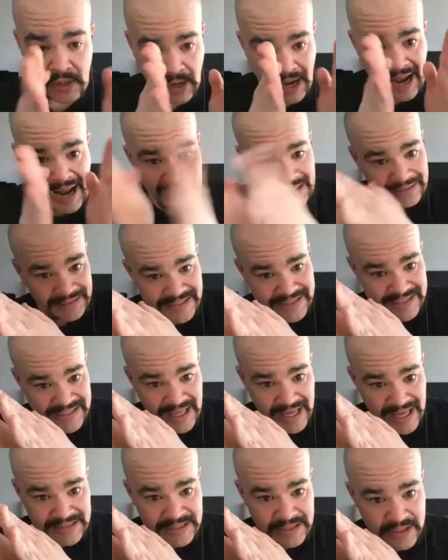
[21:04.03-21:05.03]
are highly
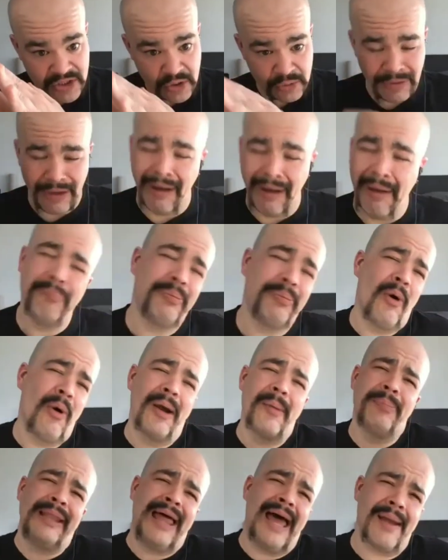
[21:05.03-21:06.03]
slanted to, oh,
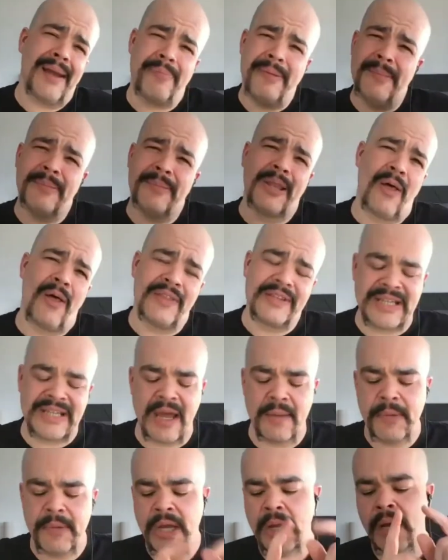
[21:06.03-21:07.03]
poor black people all the time.